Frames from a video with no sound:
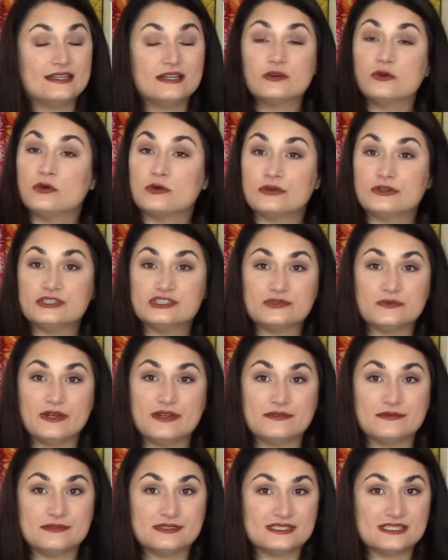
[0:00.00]
a quarter inch away
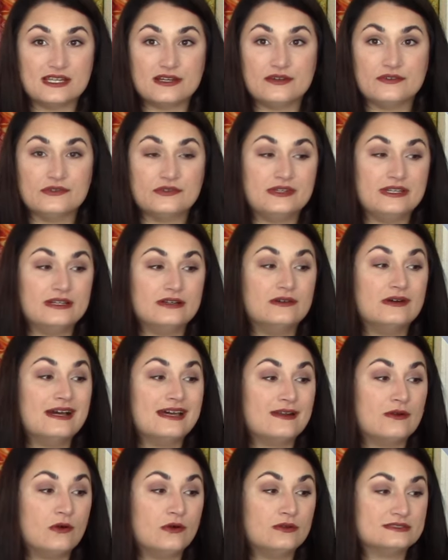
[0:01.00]
from the center of your needle
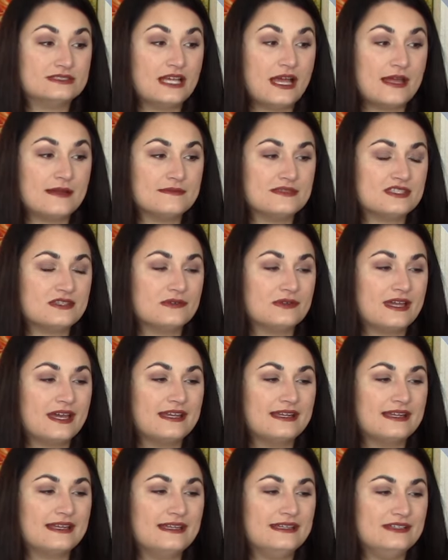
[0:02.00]
at all times. So you
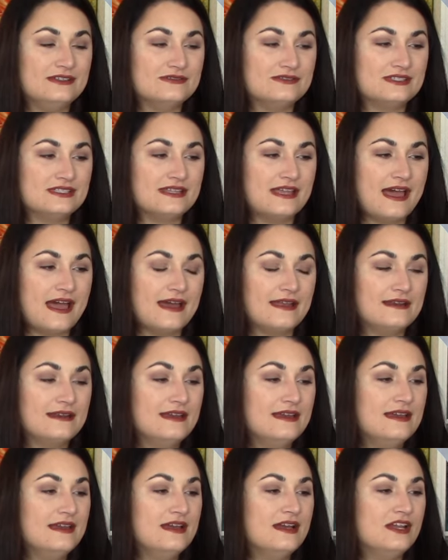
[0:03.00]
kind of got to get used to that.
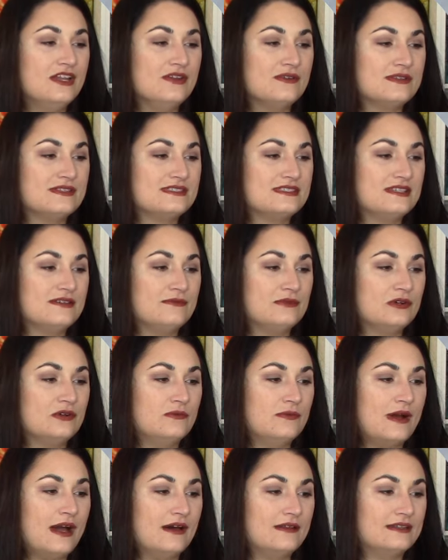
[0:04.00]
You can see real
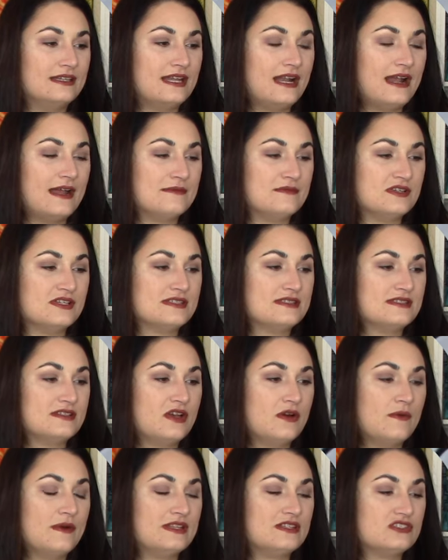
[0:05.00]
well that I'm just
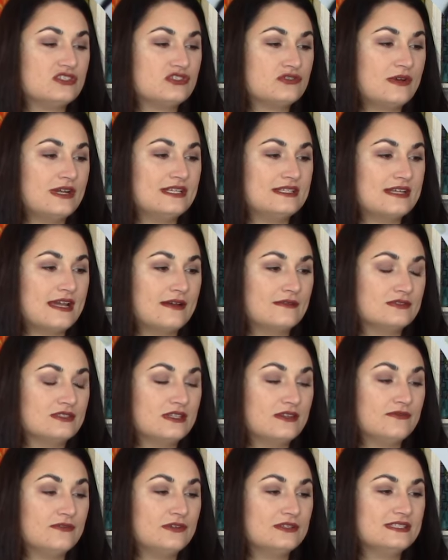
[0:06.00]
going straight down. So
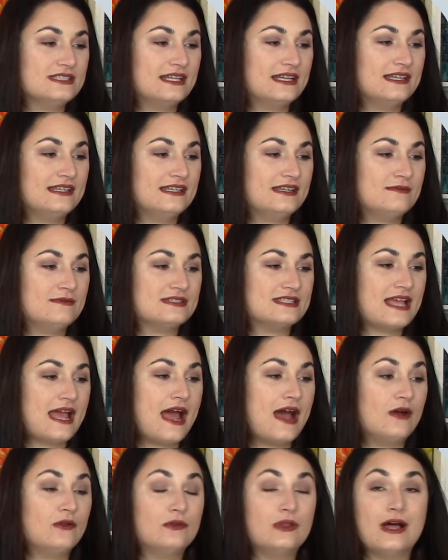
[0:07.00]
the first thing I did was
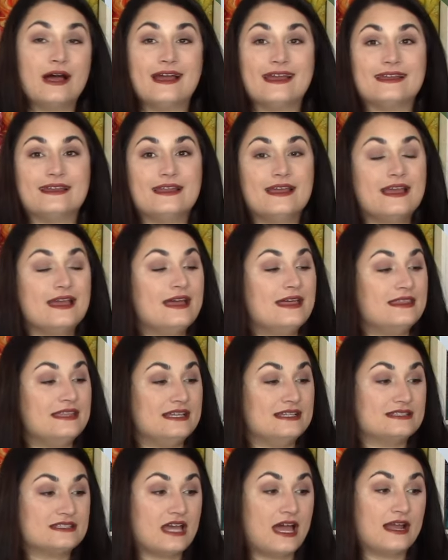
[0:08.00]
outline the
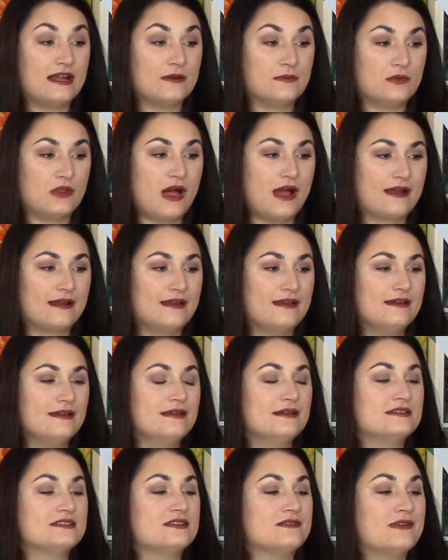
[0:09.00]
entire block.
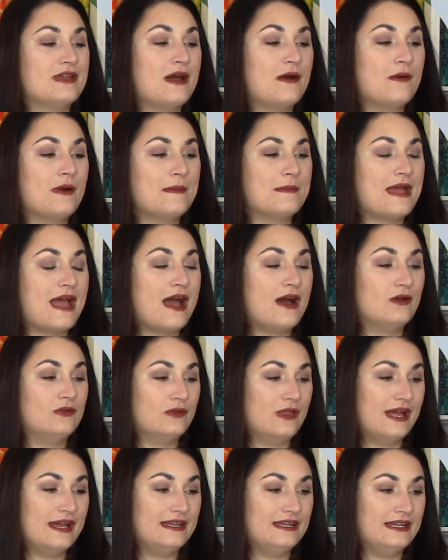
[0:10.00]
So now I'm
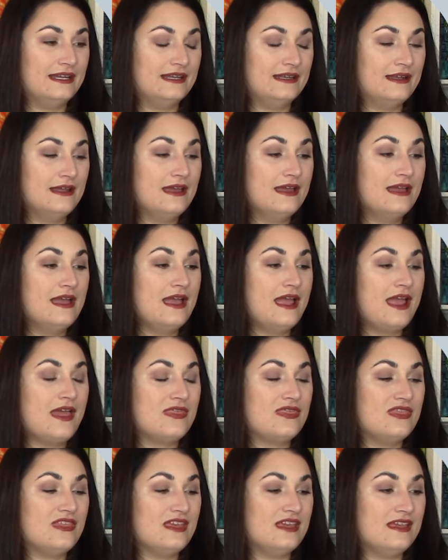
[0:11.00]
outlining
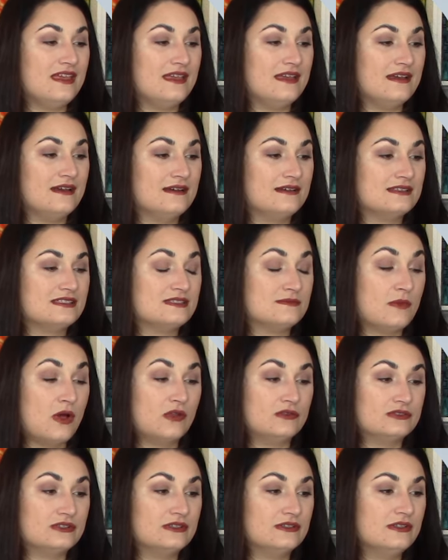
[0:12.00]
the
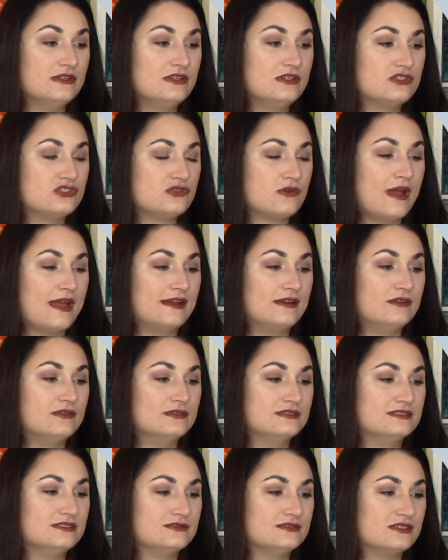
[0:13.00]
smaller
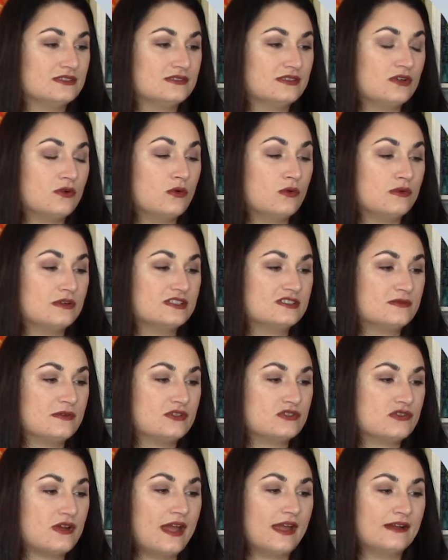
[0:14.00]
triangles. Those are the quarter square
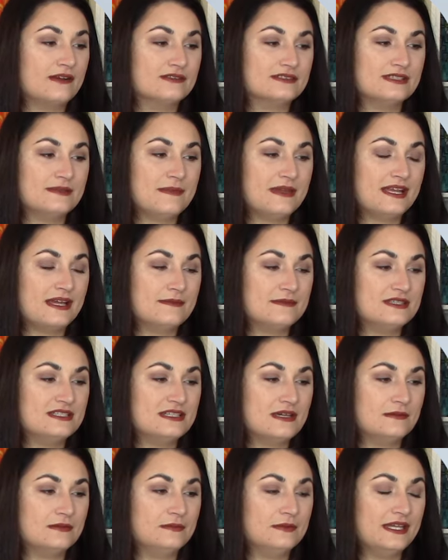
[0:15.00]
triangles that make up the
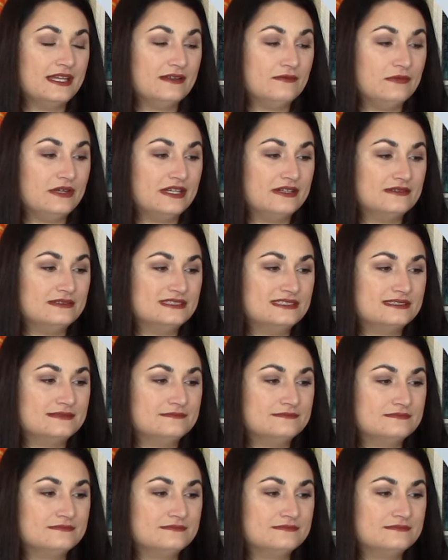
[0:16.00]
double pinwheels.